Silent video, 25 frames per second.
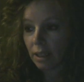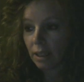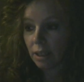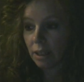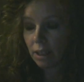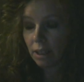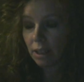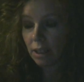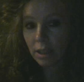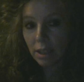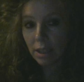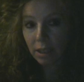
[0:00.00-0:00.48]

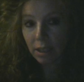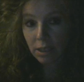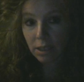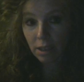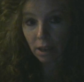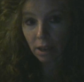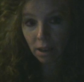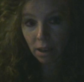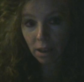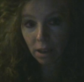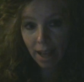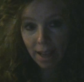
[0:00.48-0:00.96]
this is
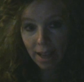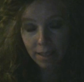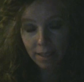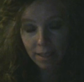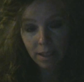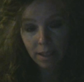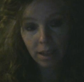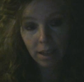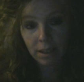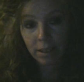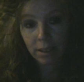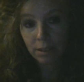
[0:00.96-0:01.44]
our lath,
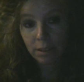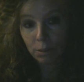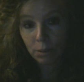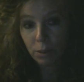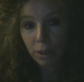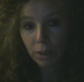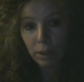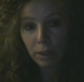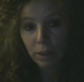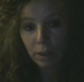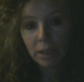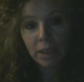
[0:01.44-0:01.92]

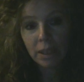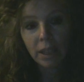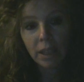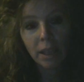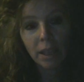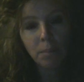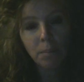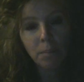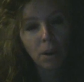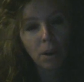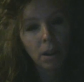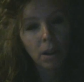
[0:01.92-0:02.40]
where we
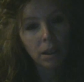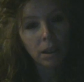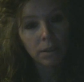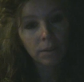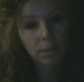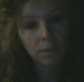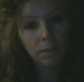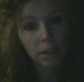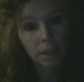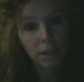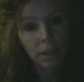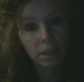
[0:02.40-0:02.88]
keep all
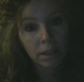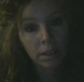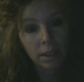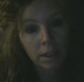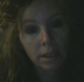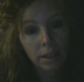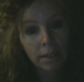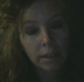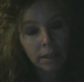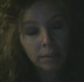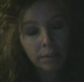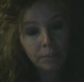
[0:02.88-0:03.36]
of our
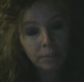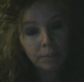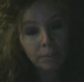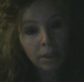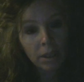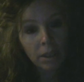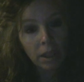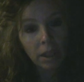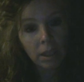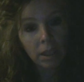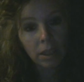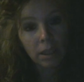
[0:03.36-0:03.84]

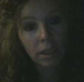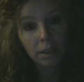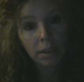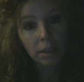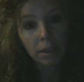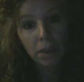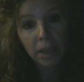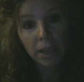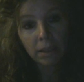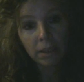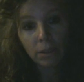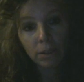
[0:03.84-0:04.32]

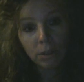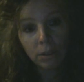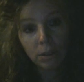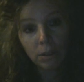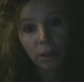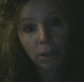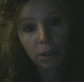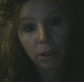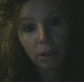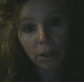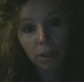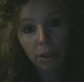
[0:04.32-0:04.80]
men
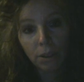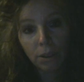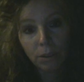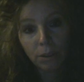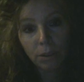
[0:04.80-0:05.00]
who